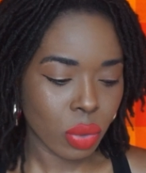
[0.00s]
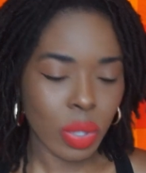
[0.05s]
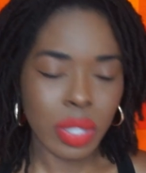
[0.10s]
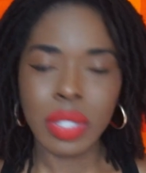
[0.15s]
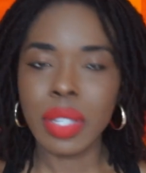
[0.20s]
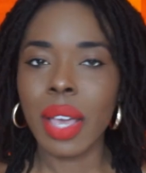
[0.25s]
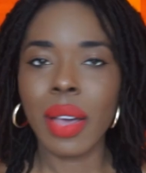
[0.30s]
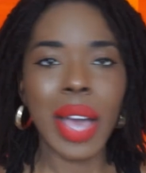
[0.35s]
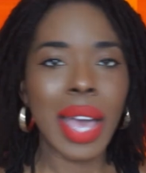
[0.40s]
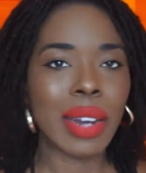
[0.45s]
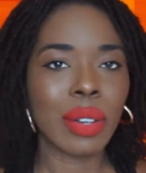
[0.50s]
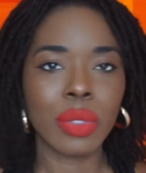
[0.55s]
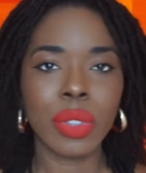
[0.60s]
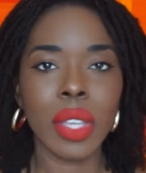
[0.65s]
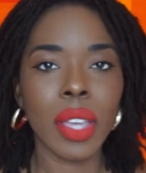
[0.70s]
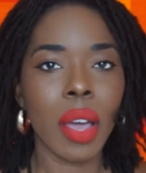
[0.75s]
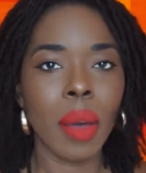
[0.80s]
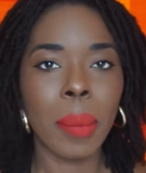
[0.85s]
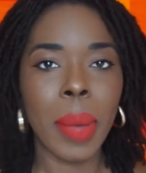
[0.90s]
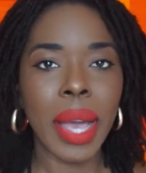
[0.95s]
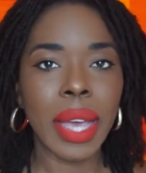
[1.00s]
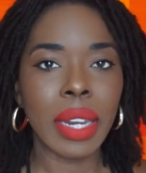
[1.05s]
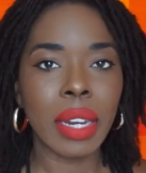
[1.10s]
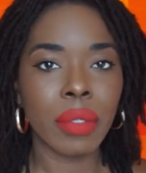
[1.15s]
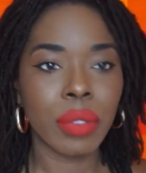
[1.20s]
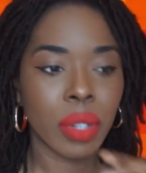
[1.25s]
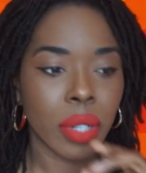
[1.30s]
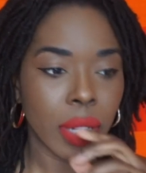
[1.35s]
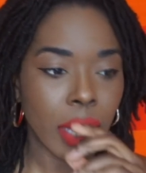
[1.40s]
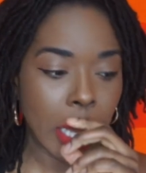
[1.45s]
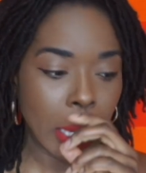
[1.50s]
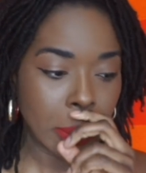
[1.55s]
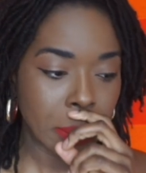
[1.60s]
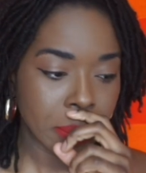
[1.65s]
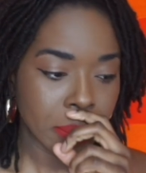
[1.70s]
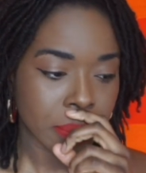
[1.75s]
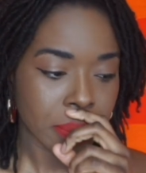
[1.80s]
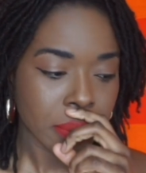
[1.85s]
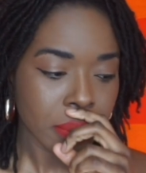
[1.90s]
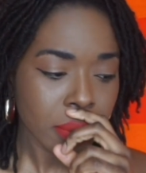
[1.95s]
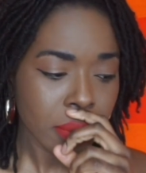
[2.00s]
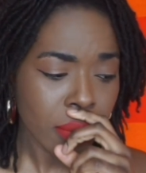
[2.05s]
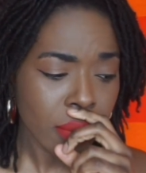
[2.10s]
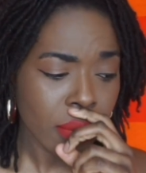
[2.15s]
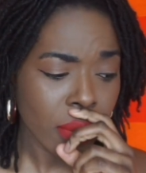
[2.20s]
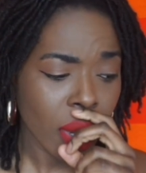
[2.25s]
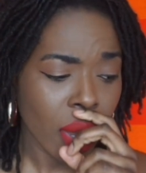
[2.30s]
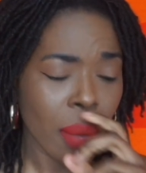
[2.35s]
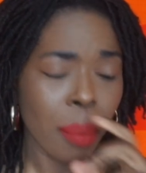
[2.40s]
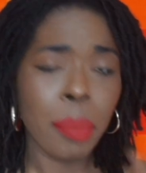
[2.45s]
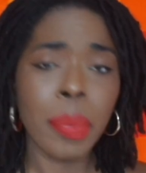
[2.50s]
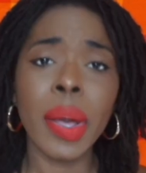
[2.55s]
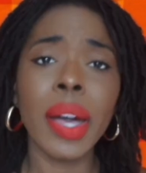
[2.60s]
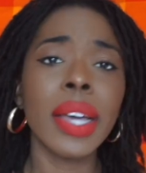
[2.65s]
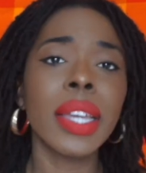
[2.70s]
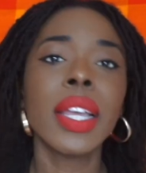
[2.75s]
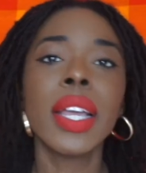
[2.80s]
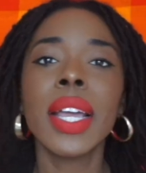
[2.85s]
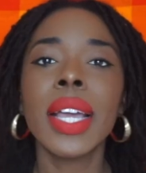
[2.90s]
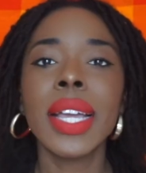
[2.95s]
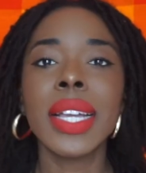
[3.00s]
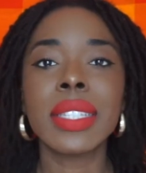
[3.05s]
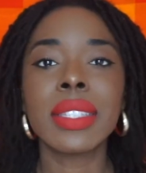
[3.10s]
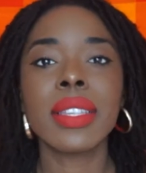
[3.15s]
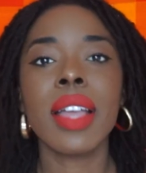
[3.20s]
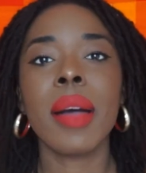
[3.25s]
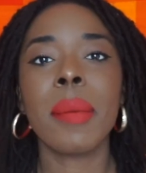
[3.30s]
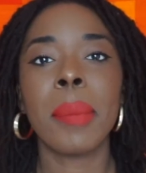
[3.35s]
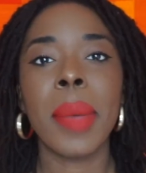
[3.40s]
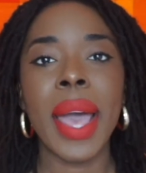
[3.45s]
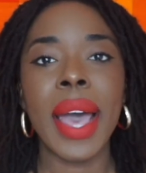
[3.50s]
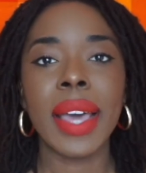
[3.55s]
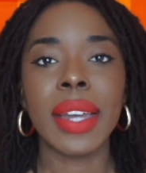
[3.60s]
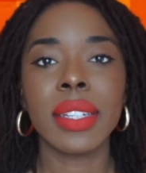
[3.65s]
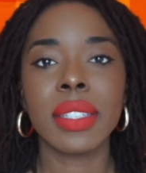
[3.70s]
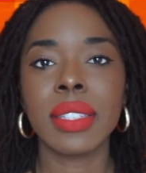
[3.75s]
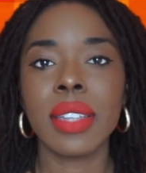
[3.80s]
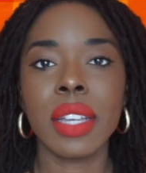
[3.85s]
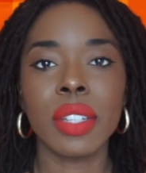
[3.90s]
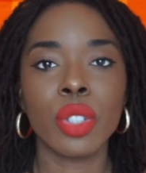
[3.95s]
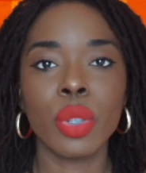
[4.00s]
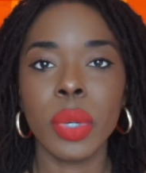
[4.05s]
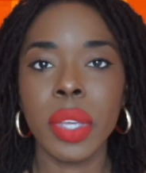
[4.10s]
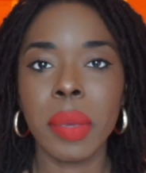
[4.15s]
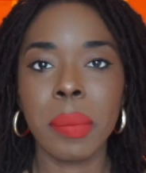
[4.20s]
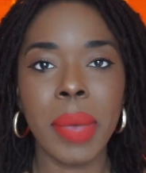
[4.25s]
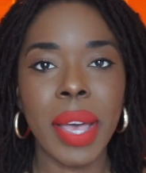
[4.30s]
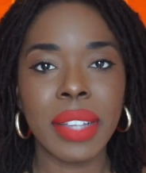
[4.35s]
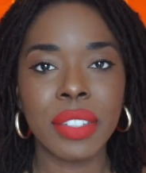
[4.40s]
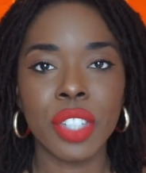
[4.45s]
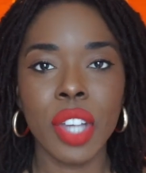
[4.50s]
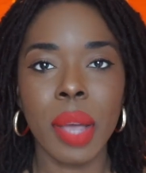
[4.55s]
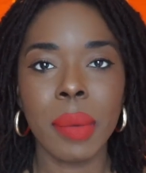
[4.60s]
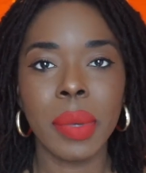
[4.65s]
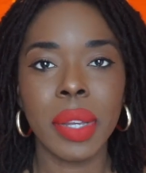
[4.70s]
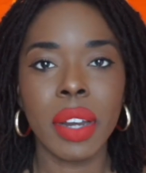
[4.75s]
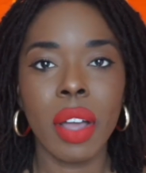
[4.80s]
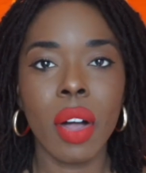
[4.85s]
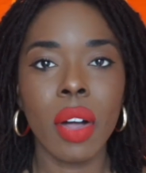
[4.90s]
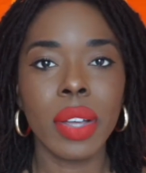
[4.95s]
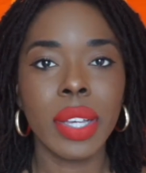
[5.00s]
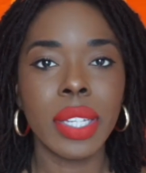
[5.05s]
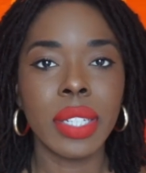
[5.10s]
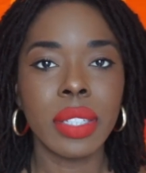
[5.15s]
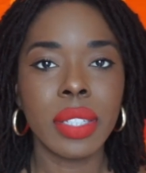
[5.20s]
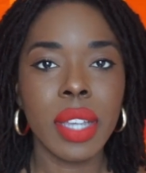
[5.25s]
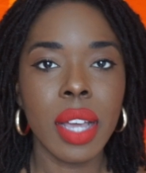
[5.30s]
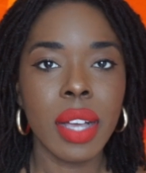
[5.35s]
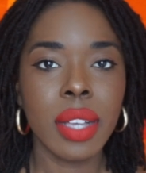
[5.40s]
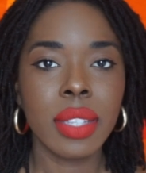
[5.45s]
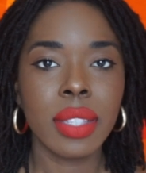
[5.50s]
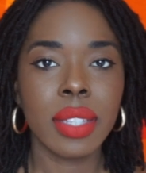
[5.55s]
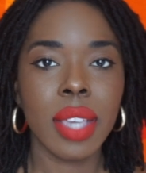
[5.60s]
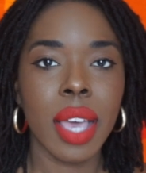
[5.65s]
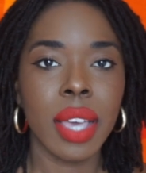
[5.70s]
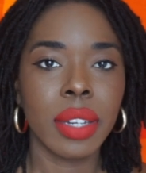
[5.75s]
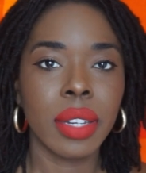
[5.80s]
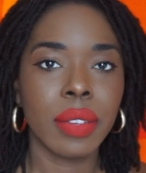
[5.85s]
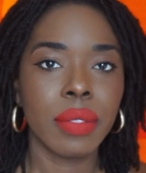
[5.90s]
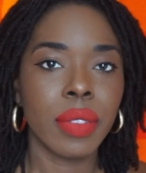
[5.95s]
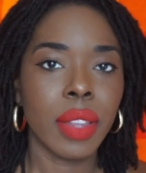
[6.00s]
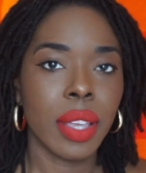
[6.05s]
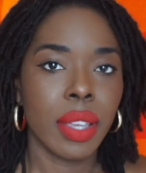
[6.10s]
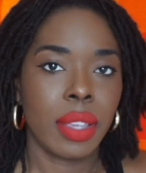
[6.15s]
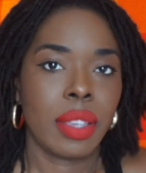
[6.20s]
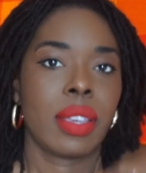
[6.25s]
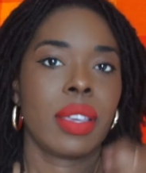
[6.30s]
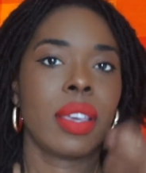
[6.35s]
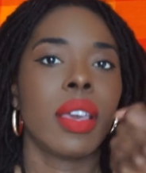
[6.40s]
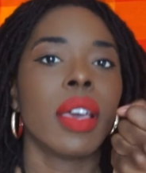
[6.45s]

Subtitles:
runs out, I don't think I'll buy it ever again. But it's not bad. It's not doing a bad job at all. It does kind of like